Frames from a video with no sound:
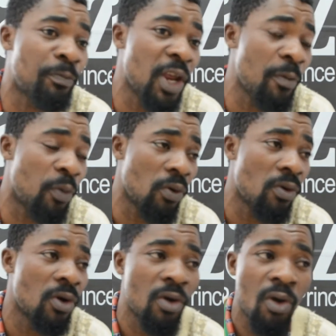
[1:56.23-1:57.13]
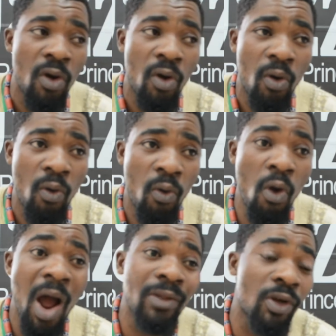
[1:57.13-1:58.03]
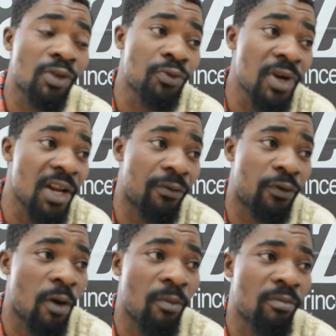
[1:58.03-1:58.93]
people who are not really from